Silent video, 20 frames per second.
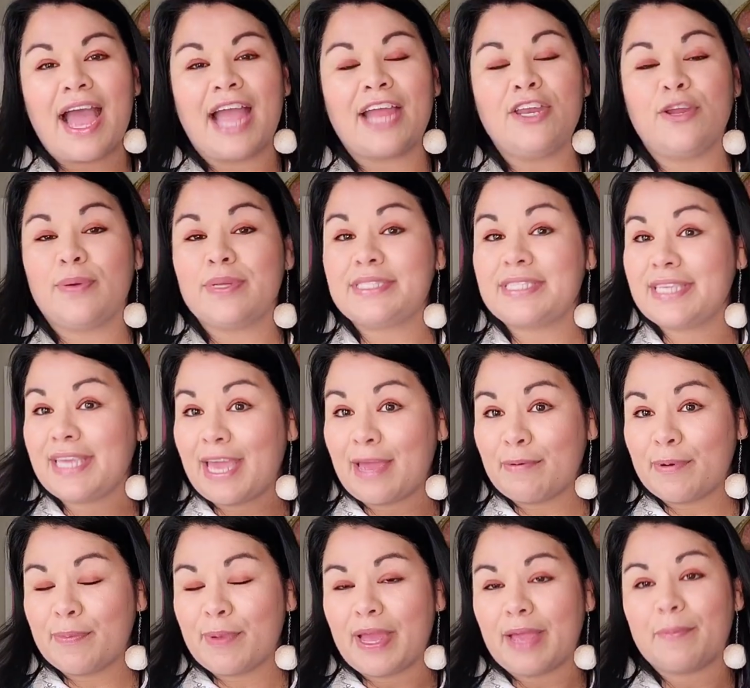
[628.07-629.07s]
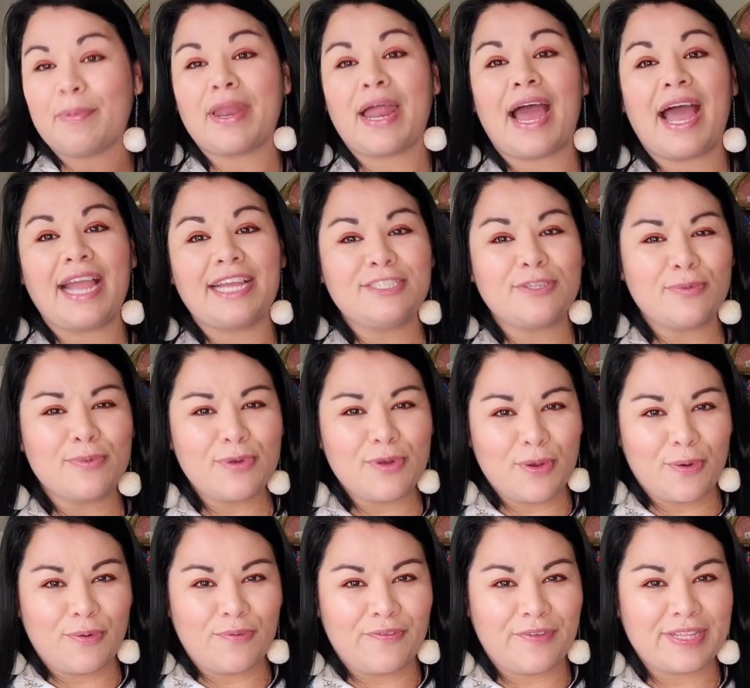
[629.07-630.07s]
I know it's a camera bag, but I don't
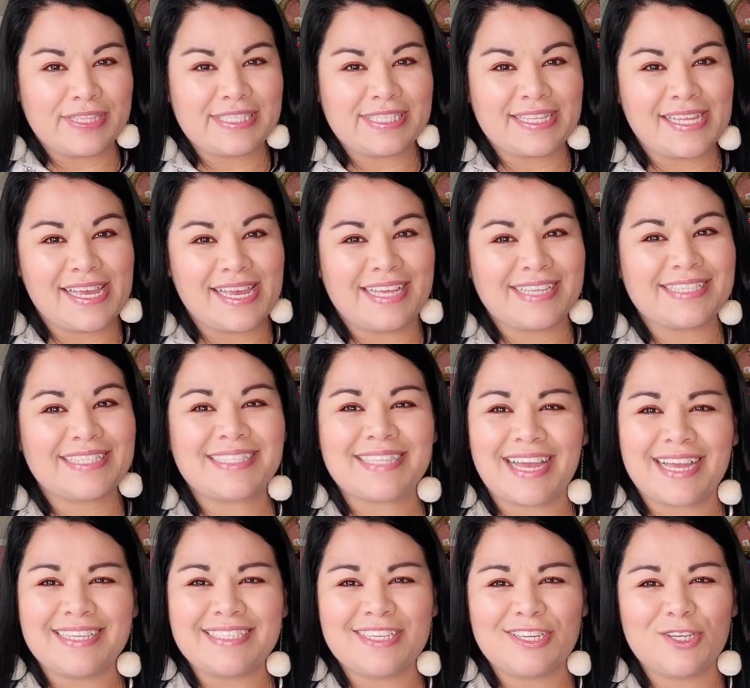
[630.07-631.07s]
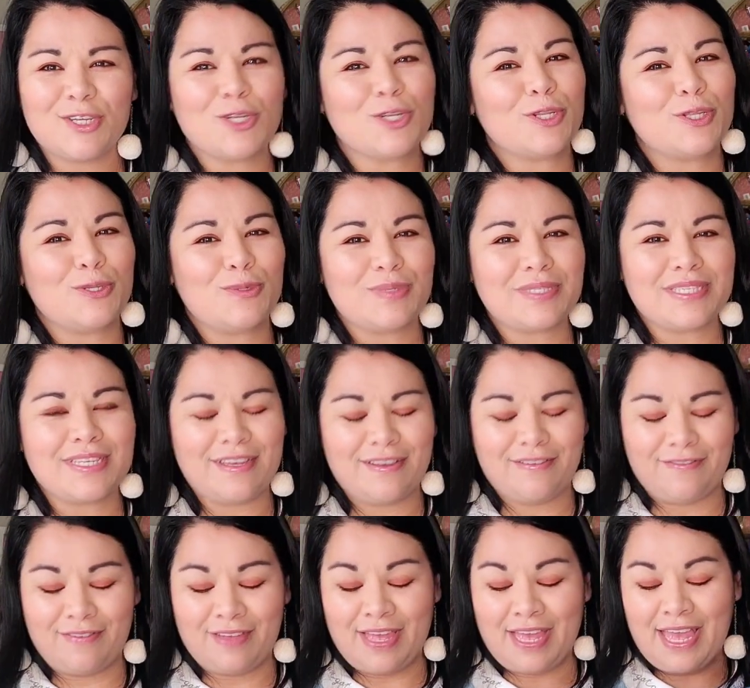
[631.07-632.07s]
know if it's like size
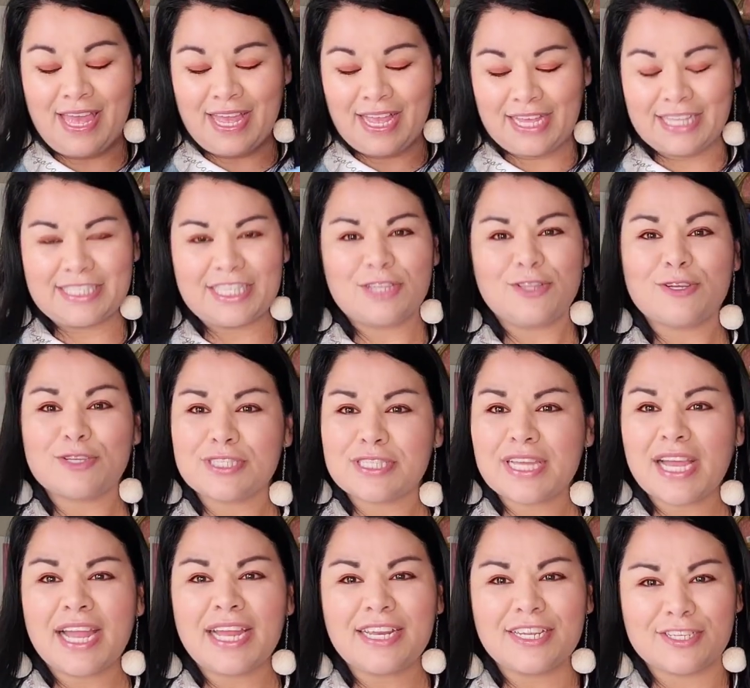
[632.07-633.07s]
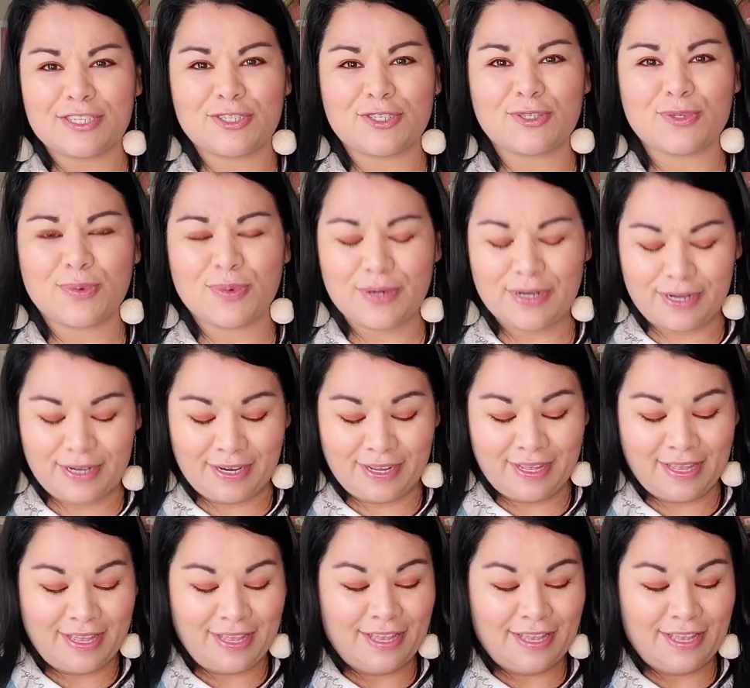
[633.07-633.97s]
inclusive because it looks kind of short.